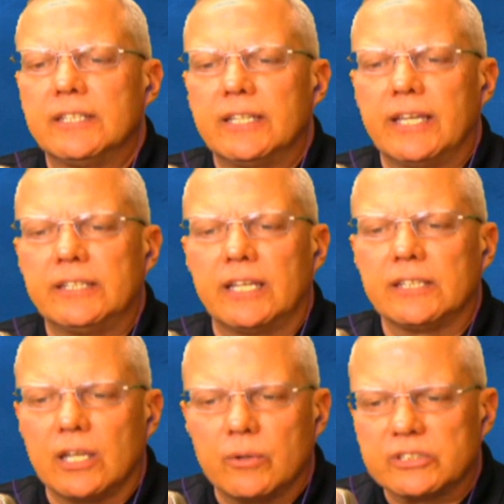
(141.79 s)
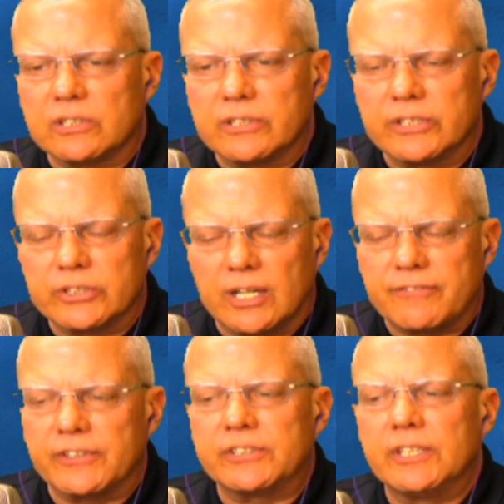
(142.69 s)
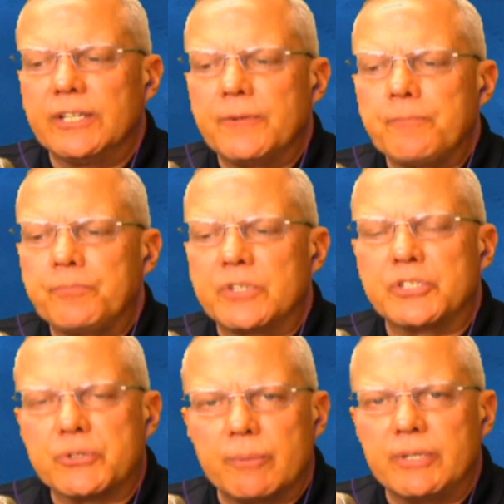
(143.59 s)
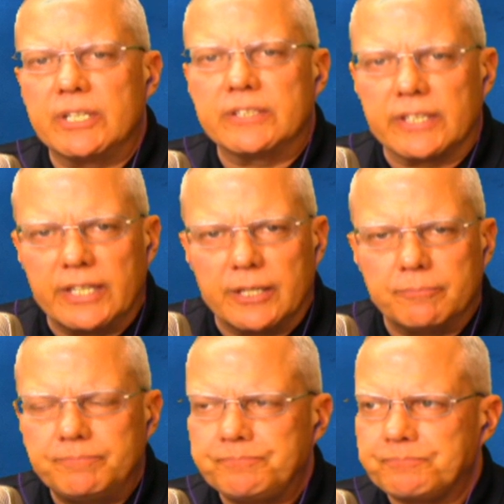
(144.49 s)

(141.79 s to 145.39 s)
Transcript: and, and Lois Lerner's office distributed to him